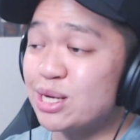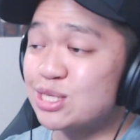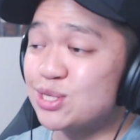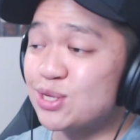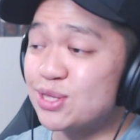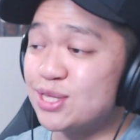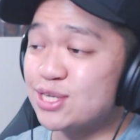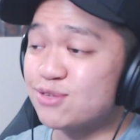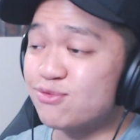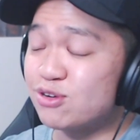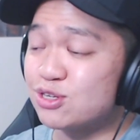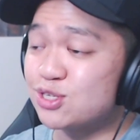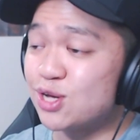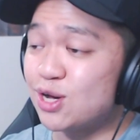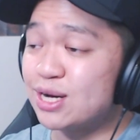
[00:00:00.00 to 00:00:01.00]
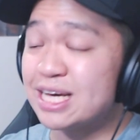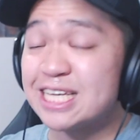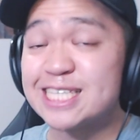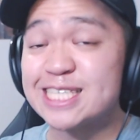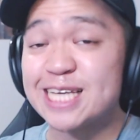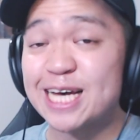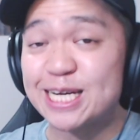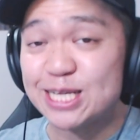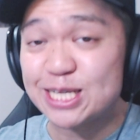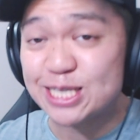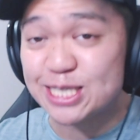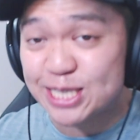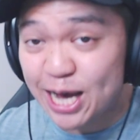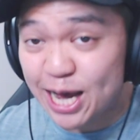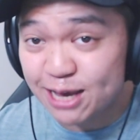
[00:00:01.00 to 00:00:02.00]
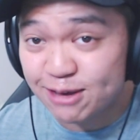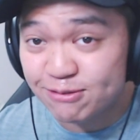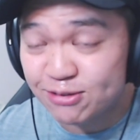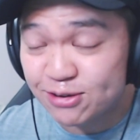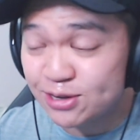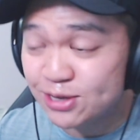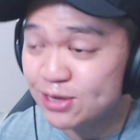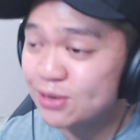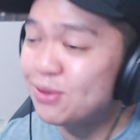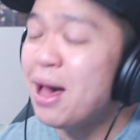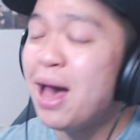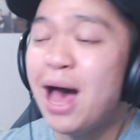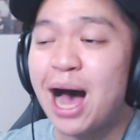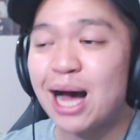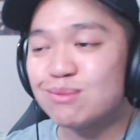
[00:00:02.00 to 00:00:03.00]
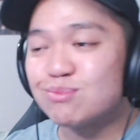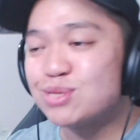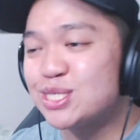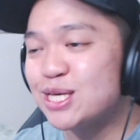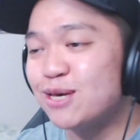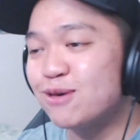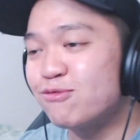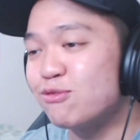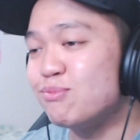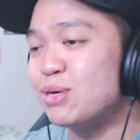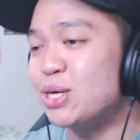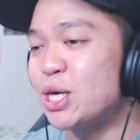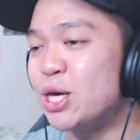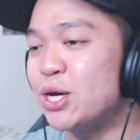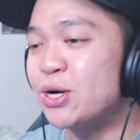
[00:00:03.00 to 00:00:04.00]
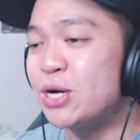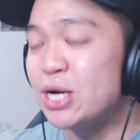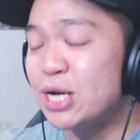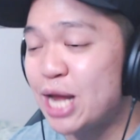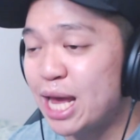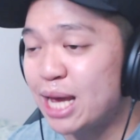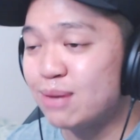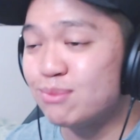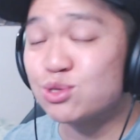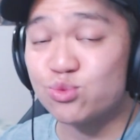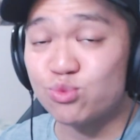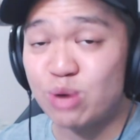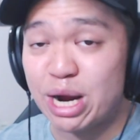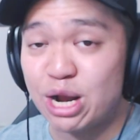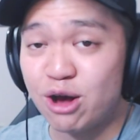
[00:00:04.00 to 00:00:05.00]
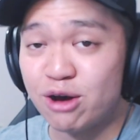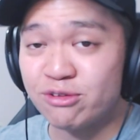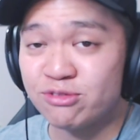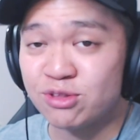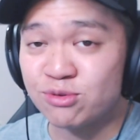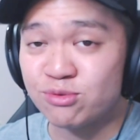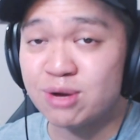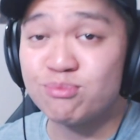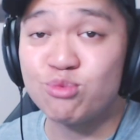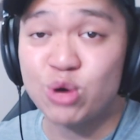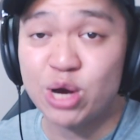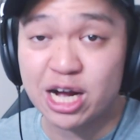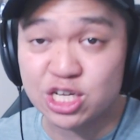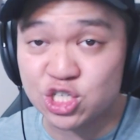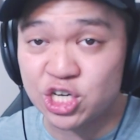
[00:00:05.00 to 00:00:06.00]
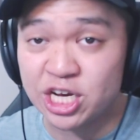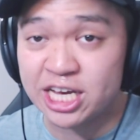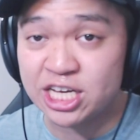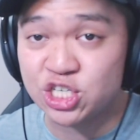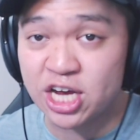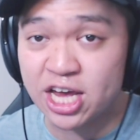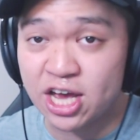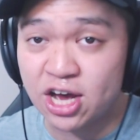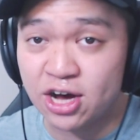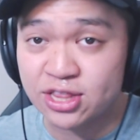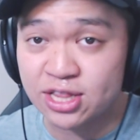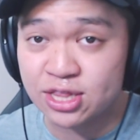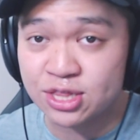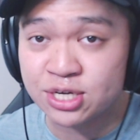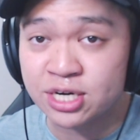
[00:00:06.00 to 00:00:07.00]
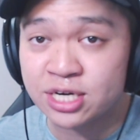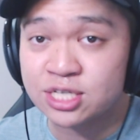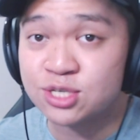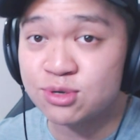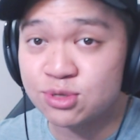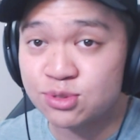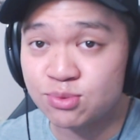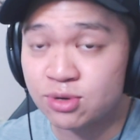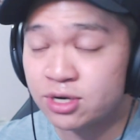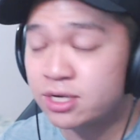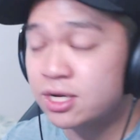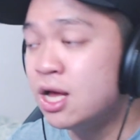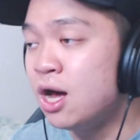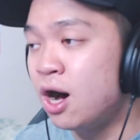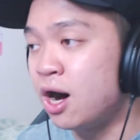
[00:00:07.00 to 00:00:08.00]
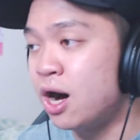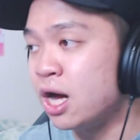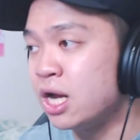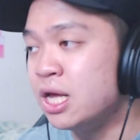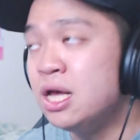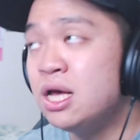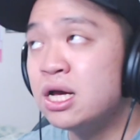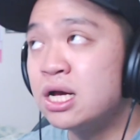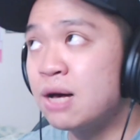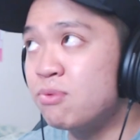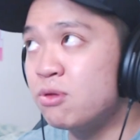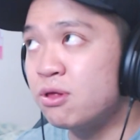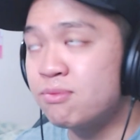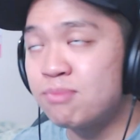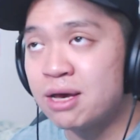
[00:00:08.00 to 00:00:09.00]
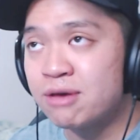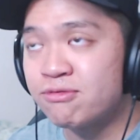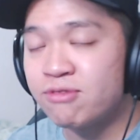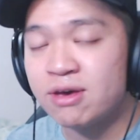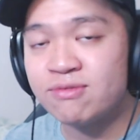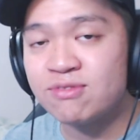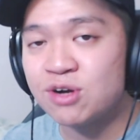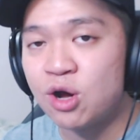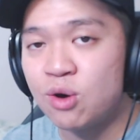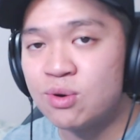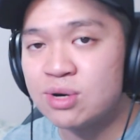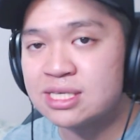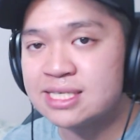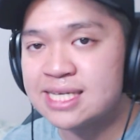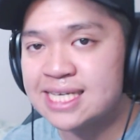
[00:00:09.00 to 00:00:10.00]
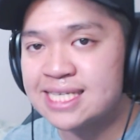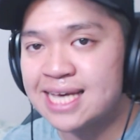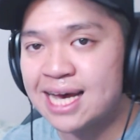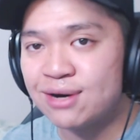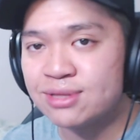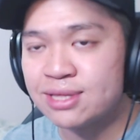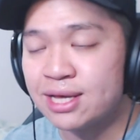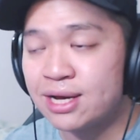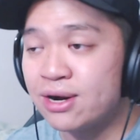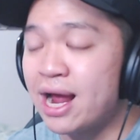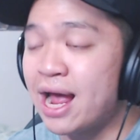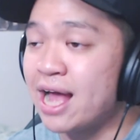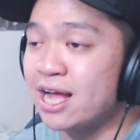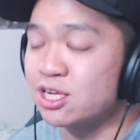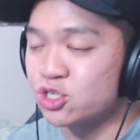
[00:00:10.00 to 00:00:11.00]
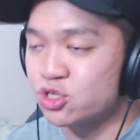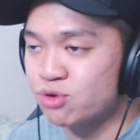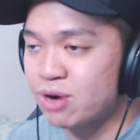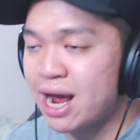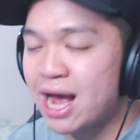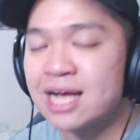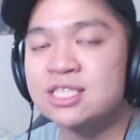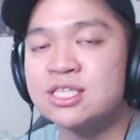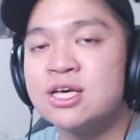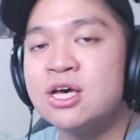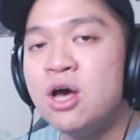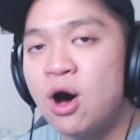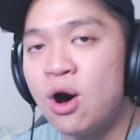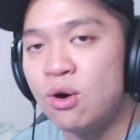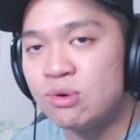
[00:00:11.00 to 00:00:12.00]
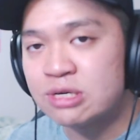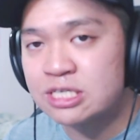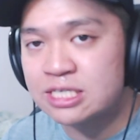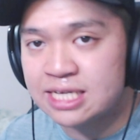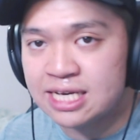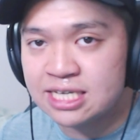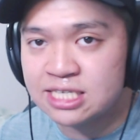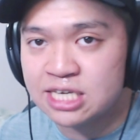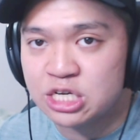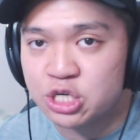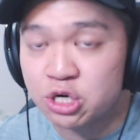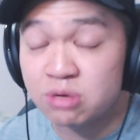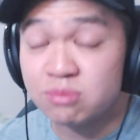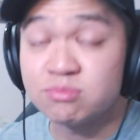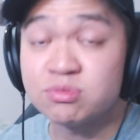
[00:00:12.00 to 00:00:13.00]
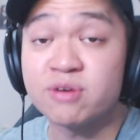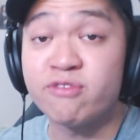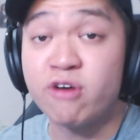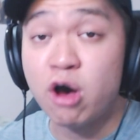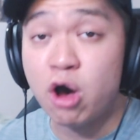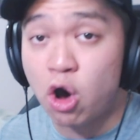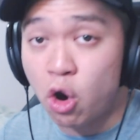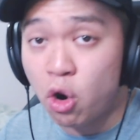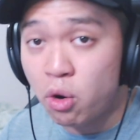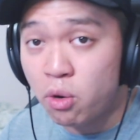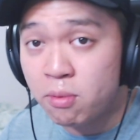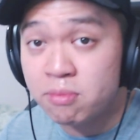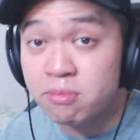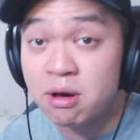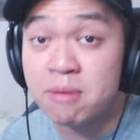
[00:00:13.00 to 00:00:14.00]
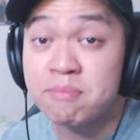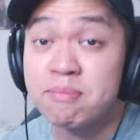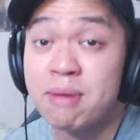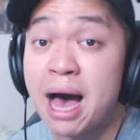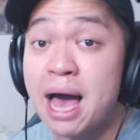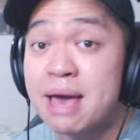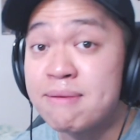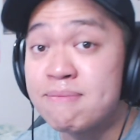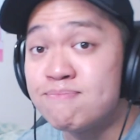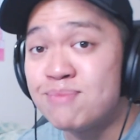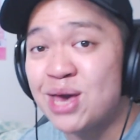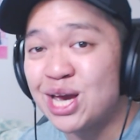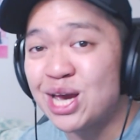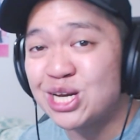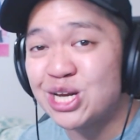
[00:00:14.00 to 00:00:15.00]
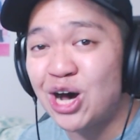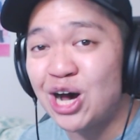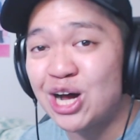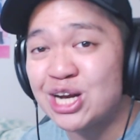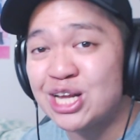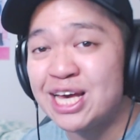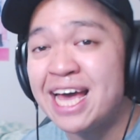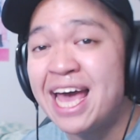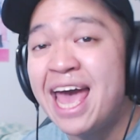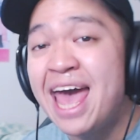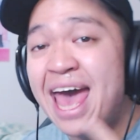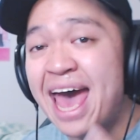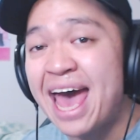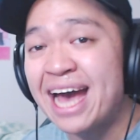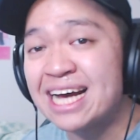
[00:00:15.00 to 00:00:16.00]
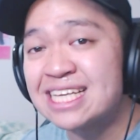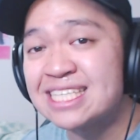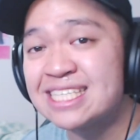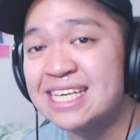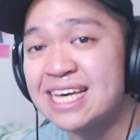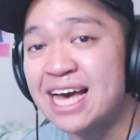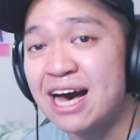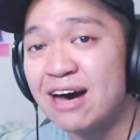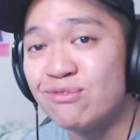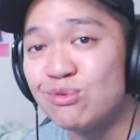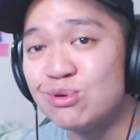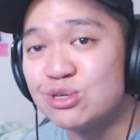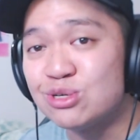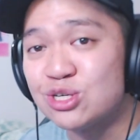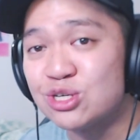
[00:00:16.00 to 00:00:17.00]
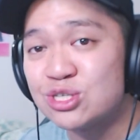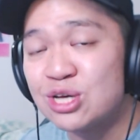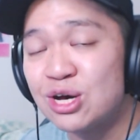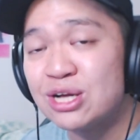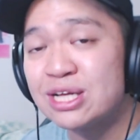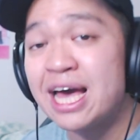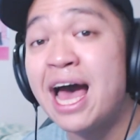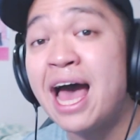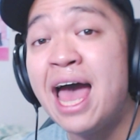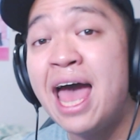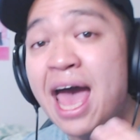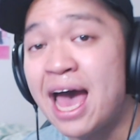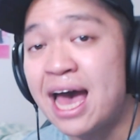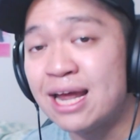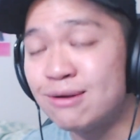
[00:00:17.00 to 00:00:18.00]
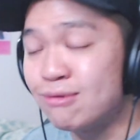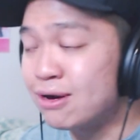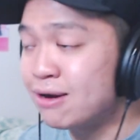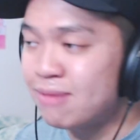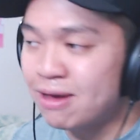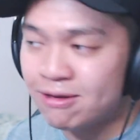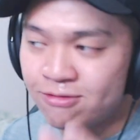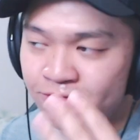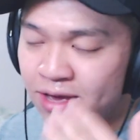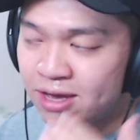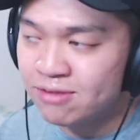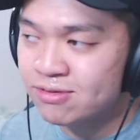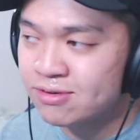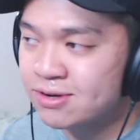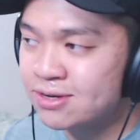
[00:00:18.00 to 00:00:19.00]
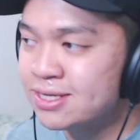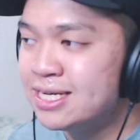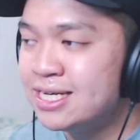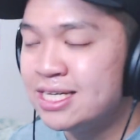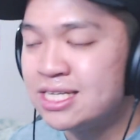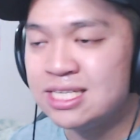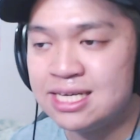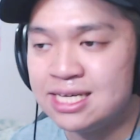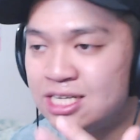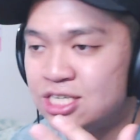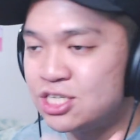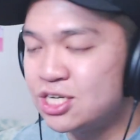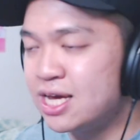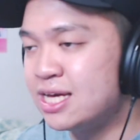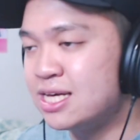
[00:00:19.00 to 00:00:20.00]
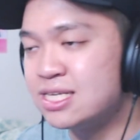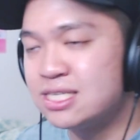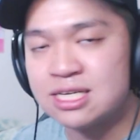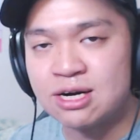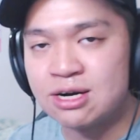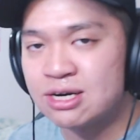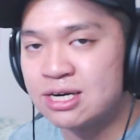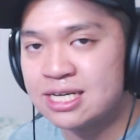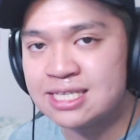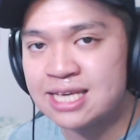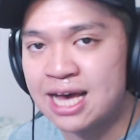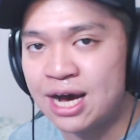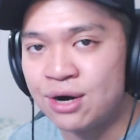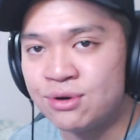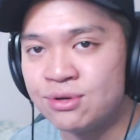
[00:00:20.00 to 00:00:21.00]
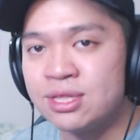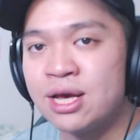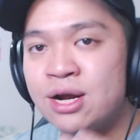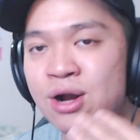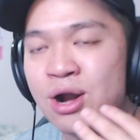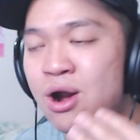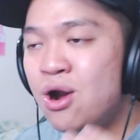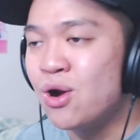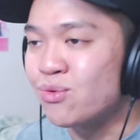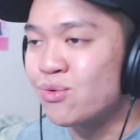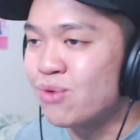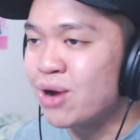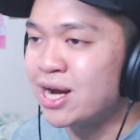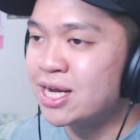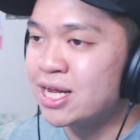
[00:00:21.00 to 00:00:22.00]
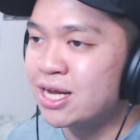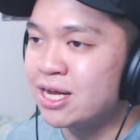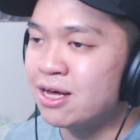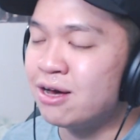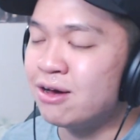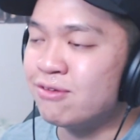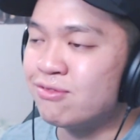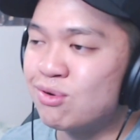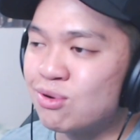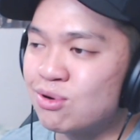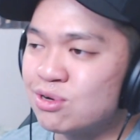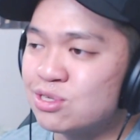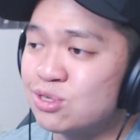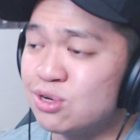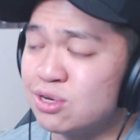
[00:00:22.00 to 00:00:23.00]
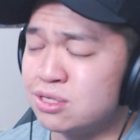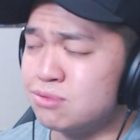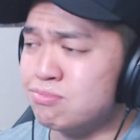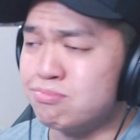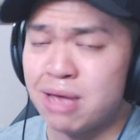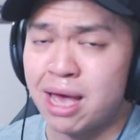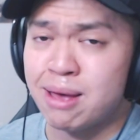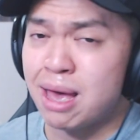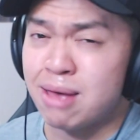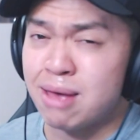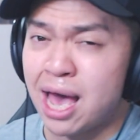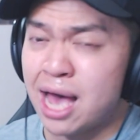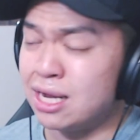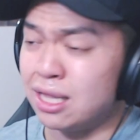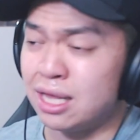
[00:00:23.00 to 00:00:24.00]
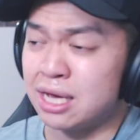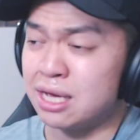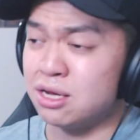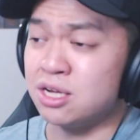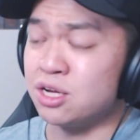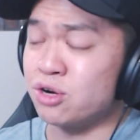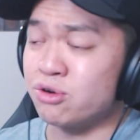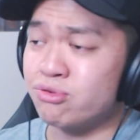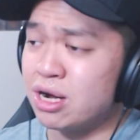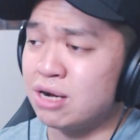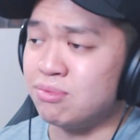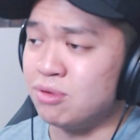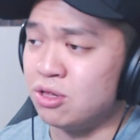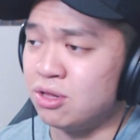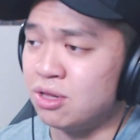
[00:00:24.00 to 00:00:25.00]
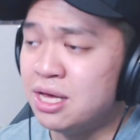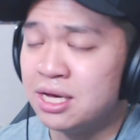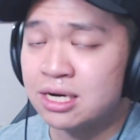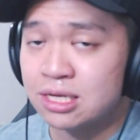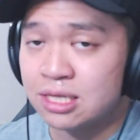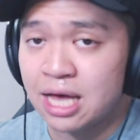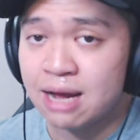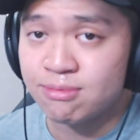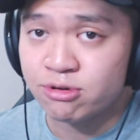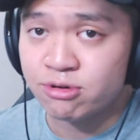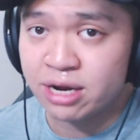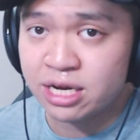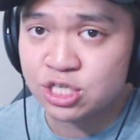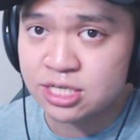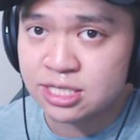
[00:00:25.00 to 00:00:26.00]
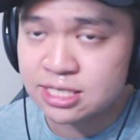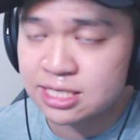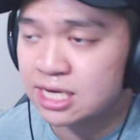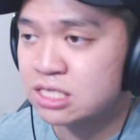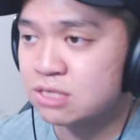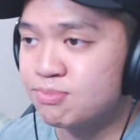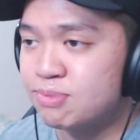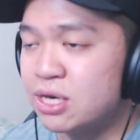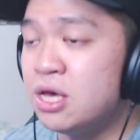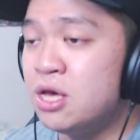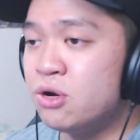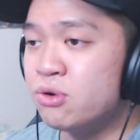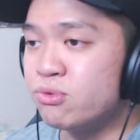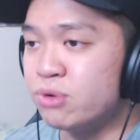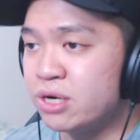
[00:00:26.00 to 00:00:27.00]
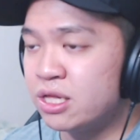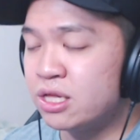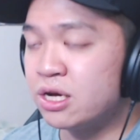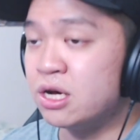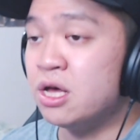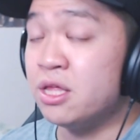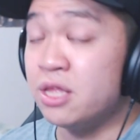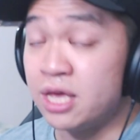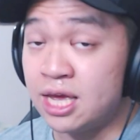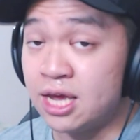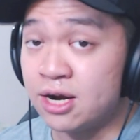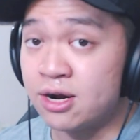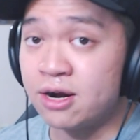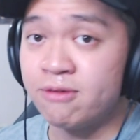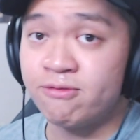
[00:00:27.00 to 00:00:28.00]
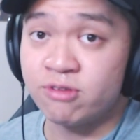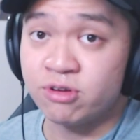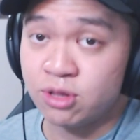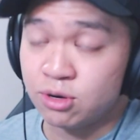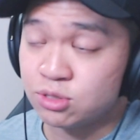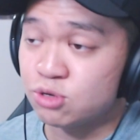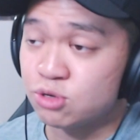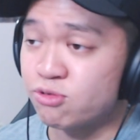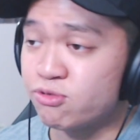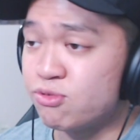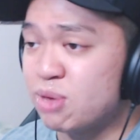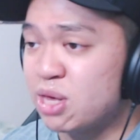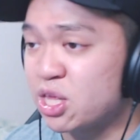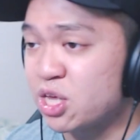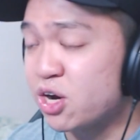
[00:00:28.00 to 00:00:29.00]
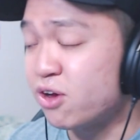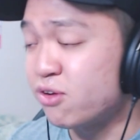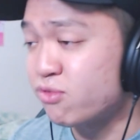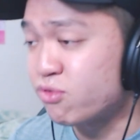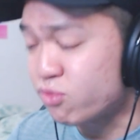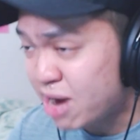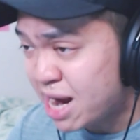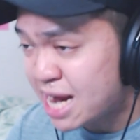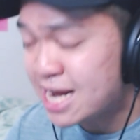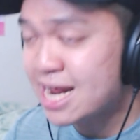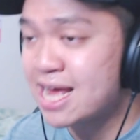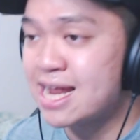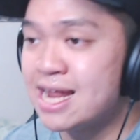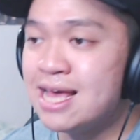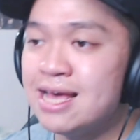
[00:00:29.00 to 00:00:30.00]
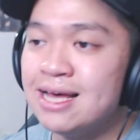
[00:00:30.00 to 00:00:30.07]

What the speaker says: so this first song is titled Die For You. I'm seeing familiar names right off the rip. We got JJ on the lyrics, who has worked on couple of my favorite OSTs out there, and tracks OSTs in terms of Home by Big Naughty, XC of Wuju Sonya, and one of my favorite DJs and artists out there, Raiden, of course, who has had like incredible collaborations. Let's be real here, for those who are familiar of Raiden.